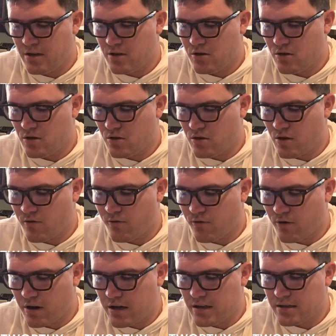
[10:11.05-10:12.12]
to a
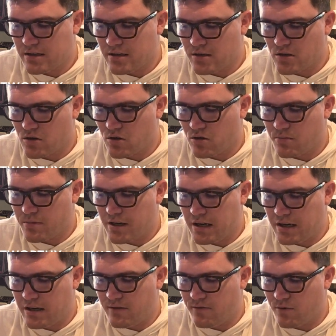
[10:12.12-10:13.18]
phrase in Psalm
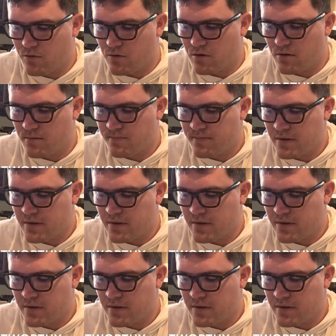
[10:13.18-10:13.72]
84.